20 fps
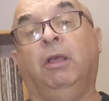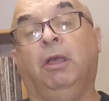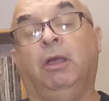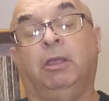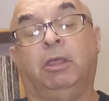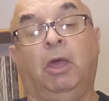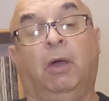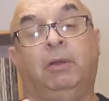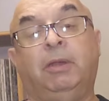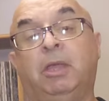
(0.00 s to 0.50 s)

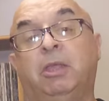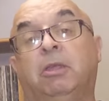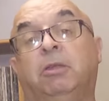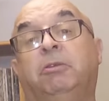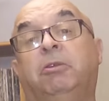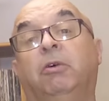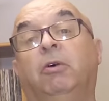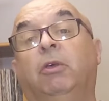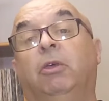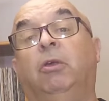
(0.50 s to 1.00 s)
So it doesn't
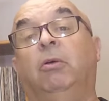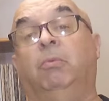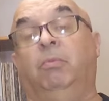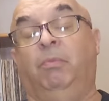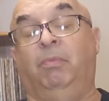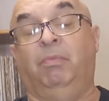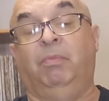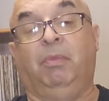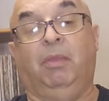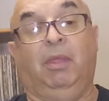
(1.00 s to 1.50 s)
tell you,
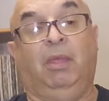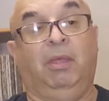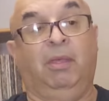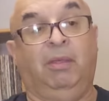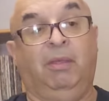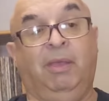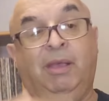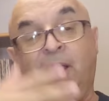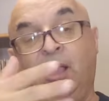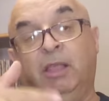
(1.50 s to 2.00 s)

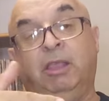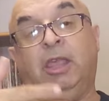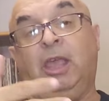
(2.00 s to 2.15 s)
you can't